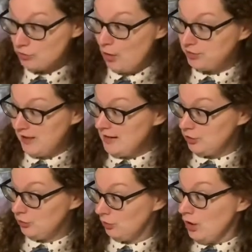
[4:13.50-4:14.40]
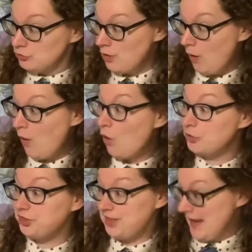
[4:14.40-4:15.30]
no, thank you. No,
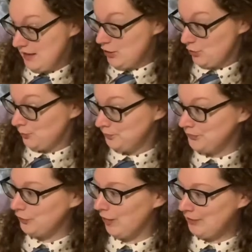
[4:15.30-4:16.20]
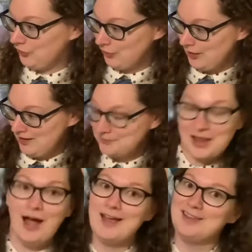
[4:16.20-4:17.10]
thank you, cried Sooki.
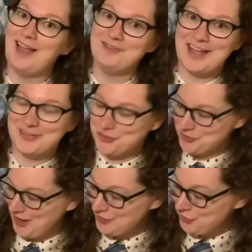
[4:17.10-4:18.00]
I love exercise.